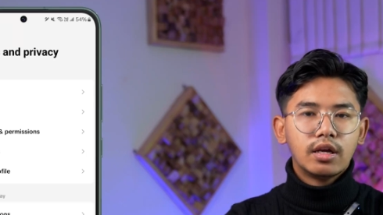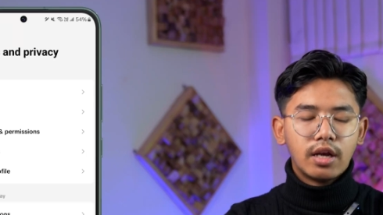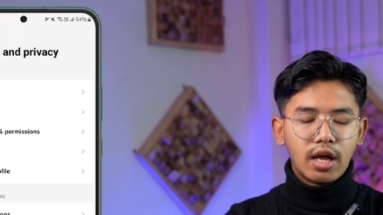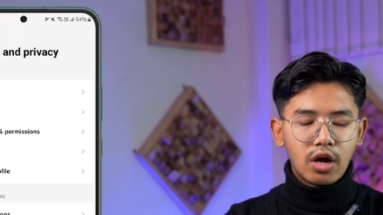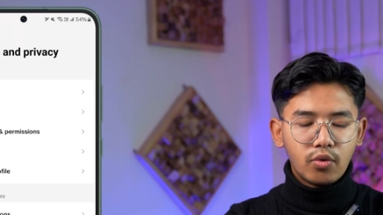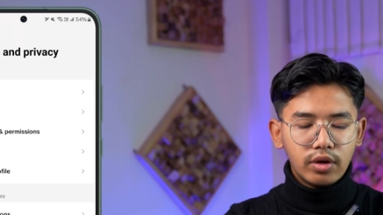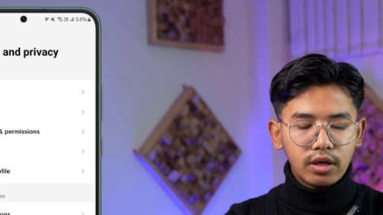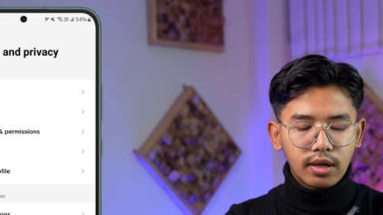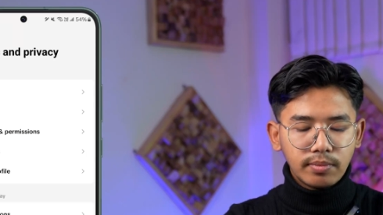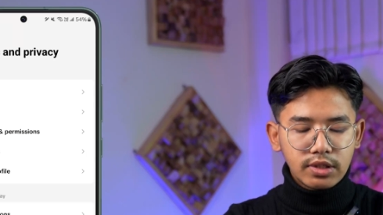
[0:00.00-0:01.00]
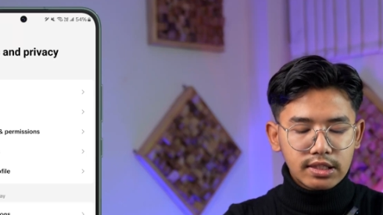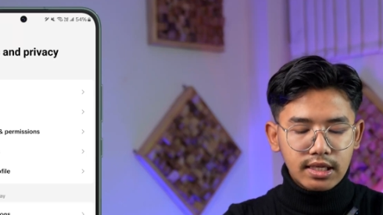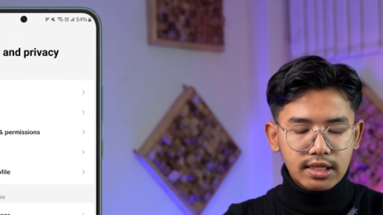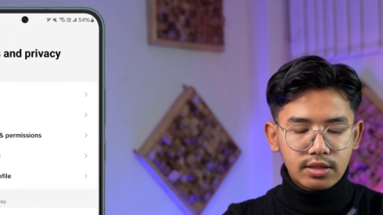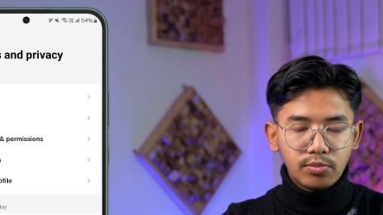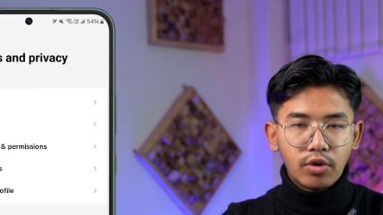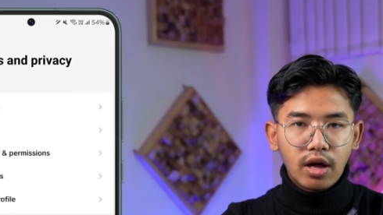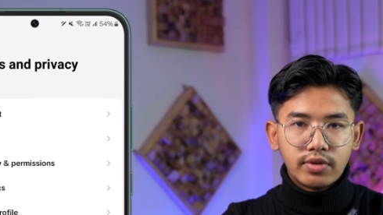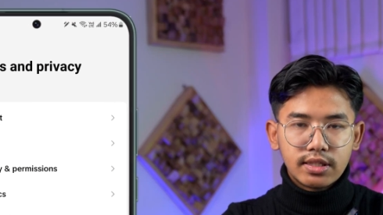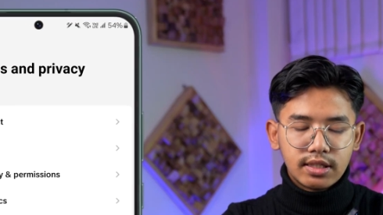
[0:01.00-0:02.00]
Now, when you come to settings and
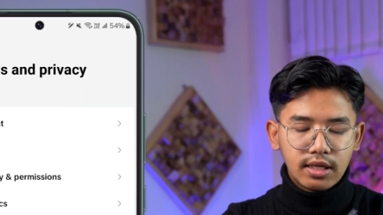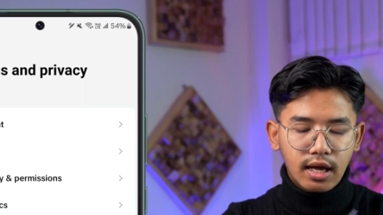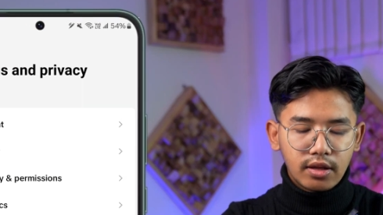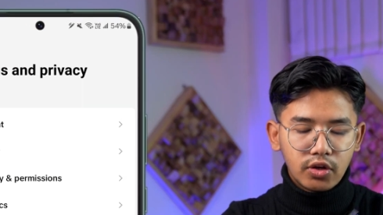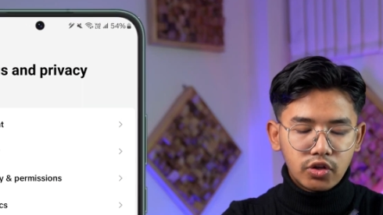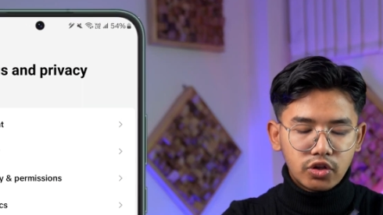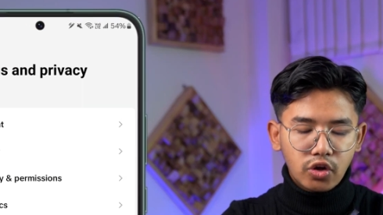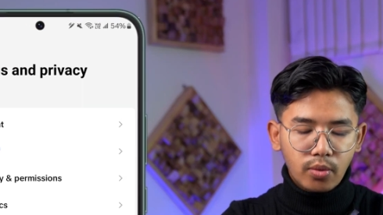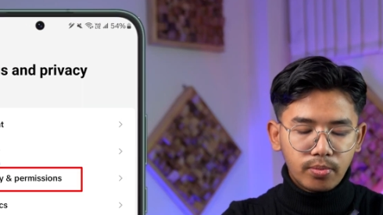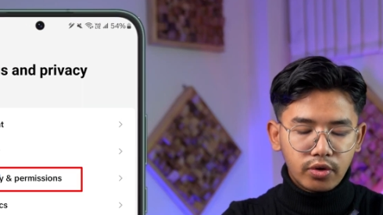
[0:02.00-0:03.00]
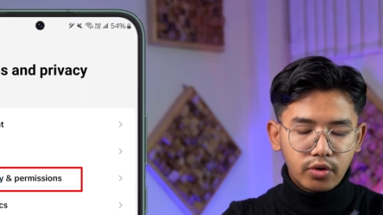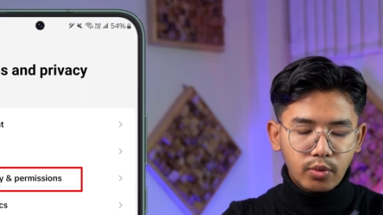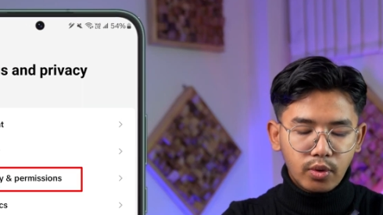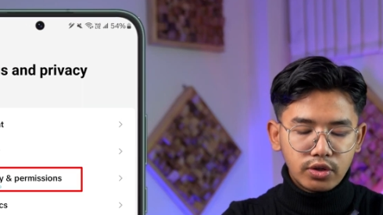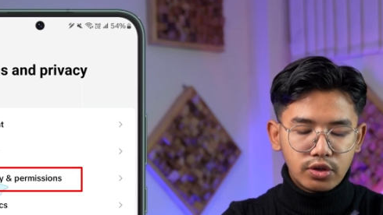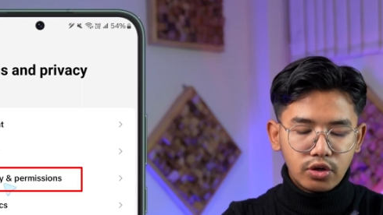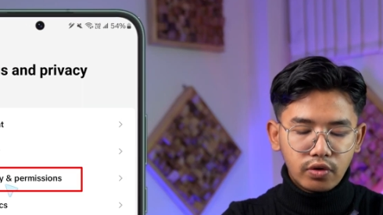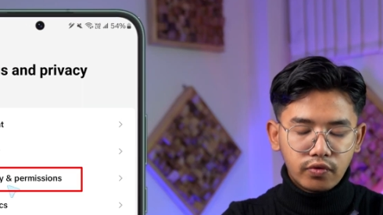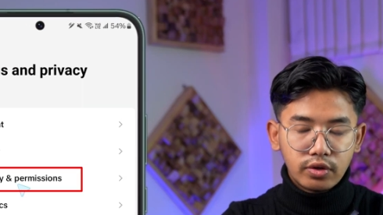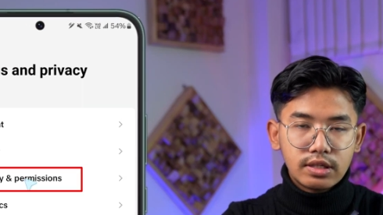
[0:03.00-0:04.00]
privacy, at the top, you want to
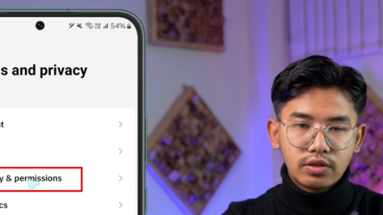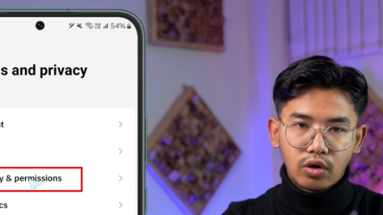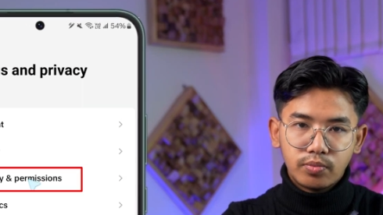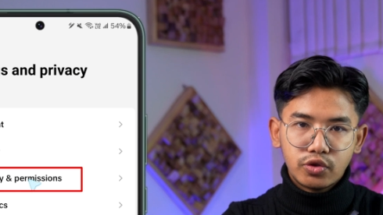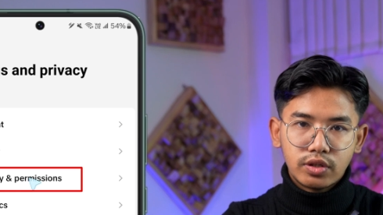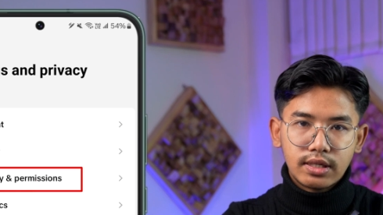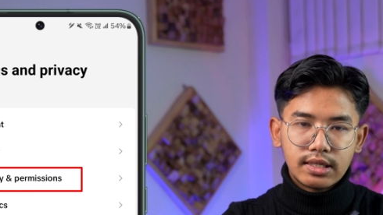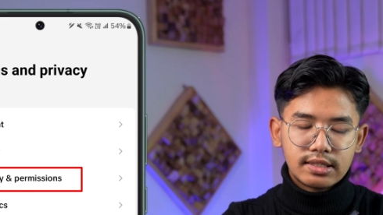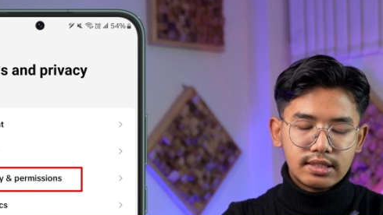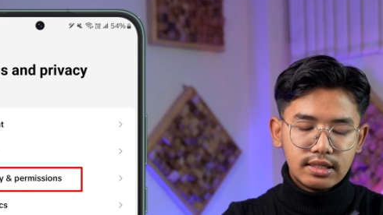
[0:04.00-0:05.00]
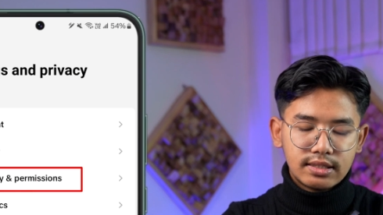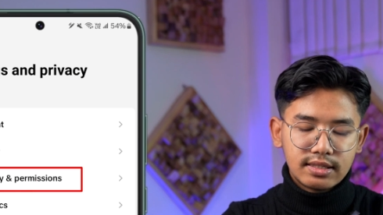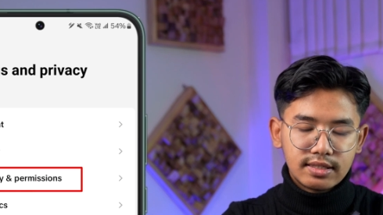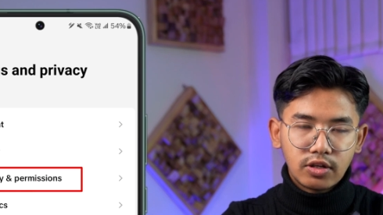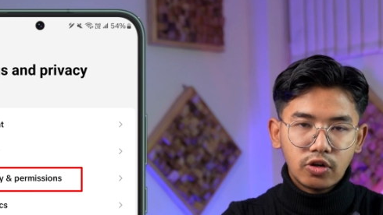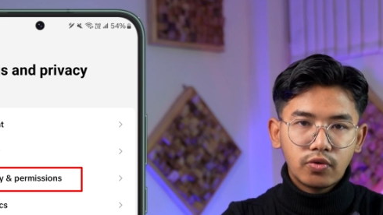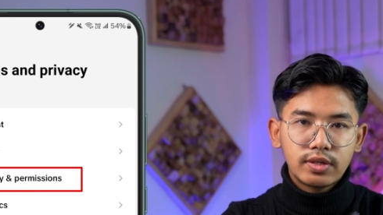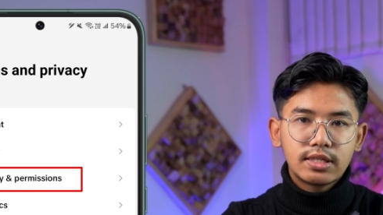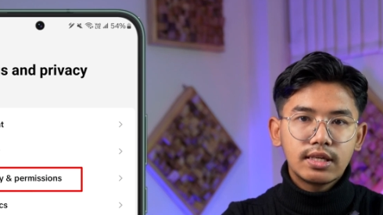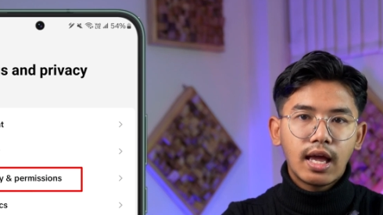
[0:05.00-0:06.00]
look for this option that says
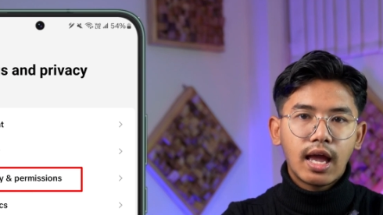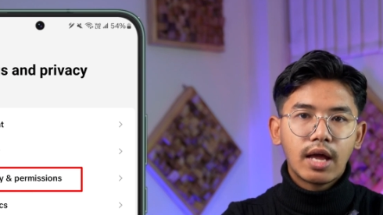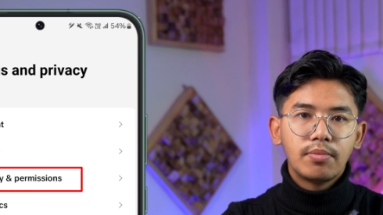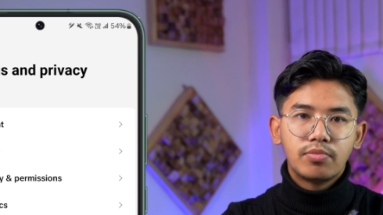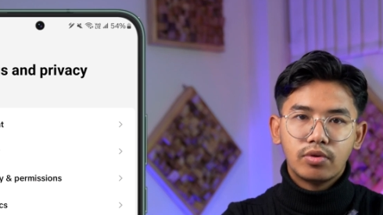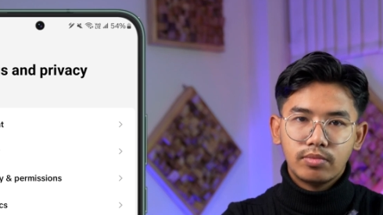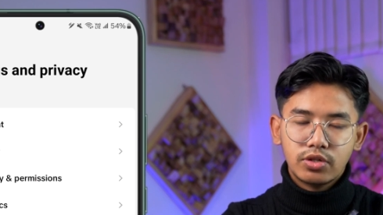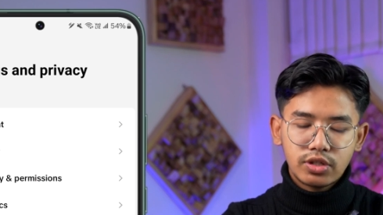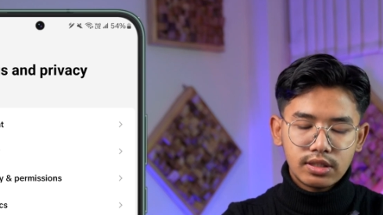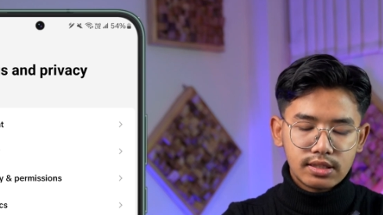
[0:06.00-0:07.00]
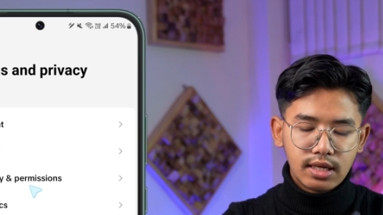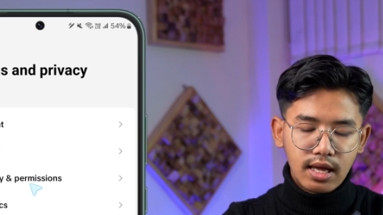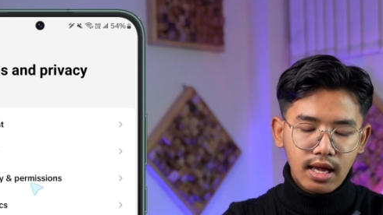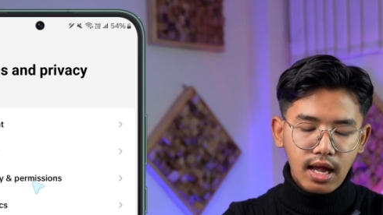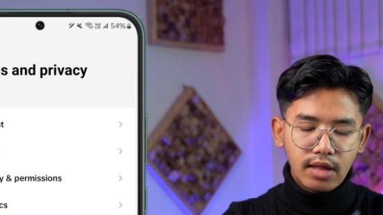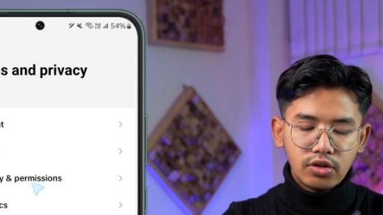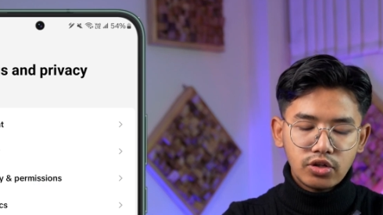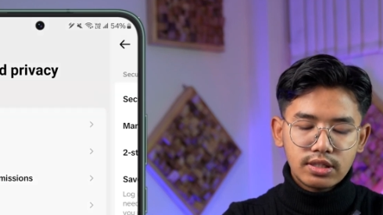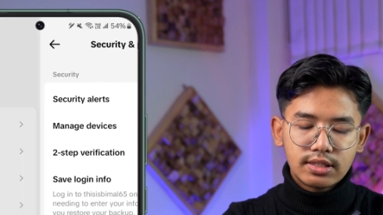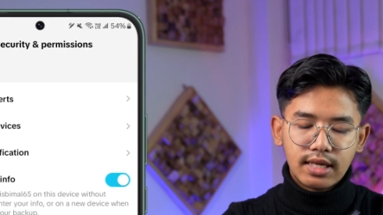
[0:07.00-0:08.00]
security and permissions, and then
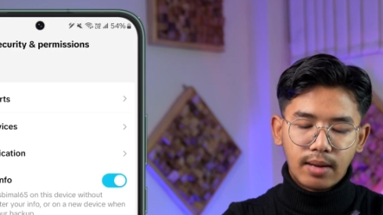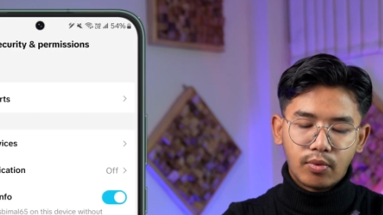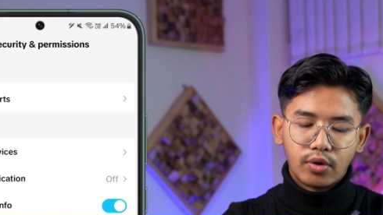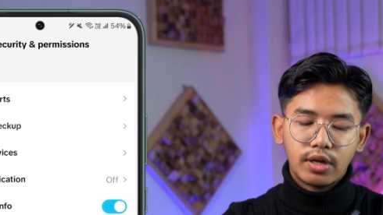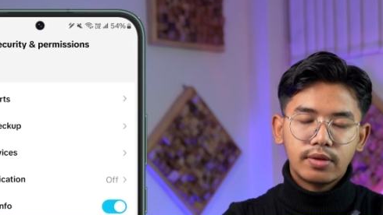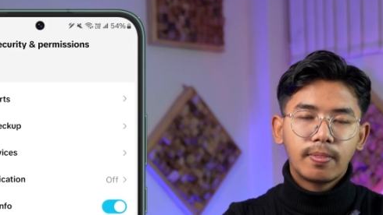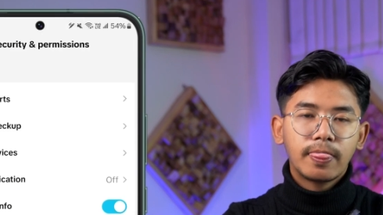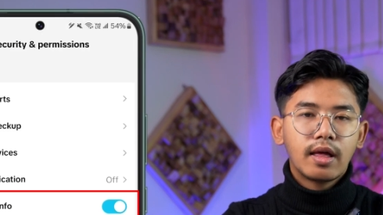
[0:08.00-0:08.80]
just tap on it.